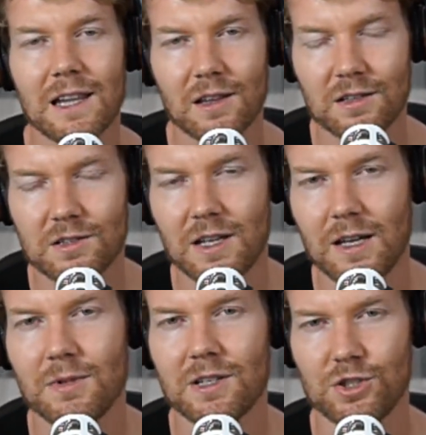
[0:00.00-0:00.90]
This
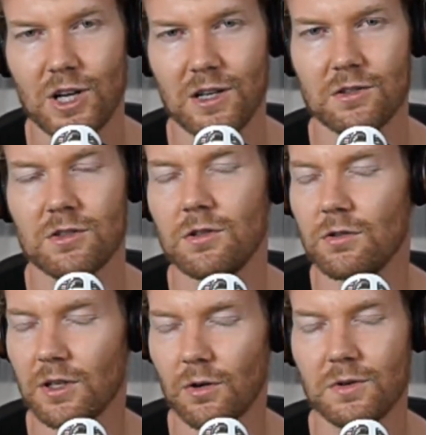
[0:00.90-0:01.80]
name can change.
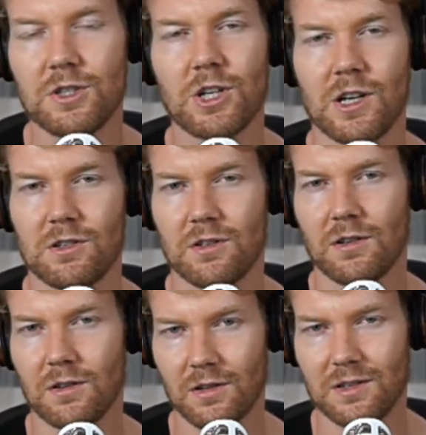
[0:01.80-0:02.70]
You can always change
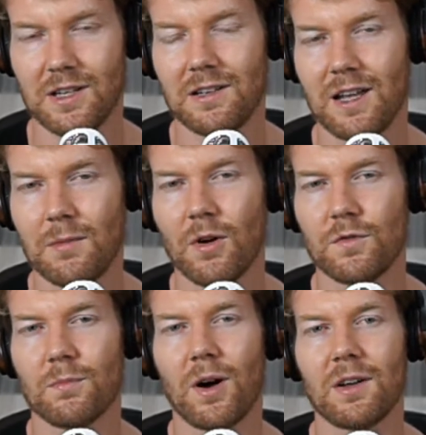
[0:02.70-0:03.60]
the name
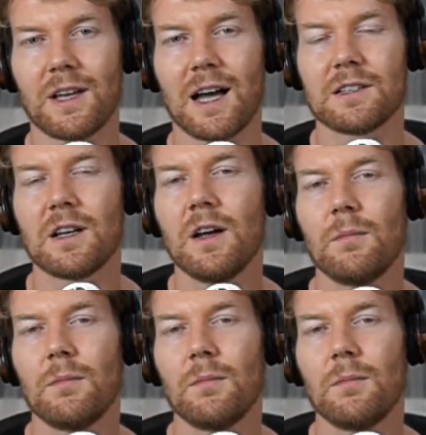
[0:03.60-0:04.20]
of your podcast.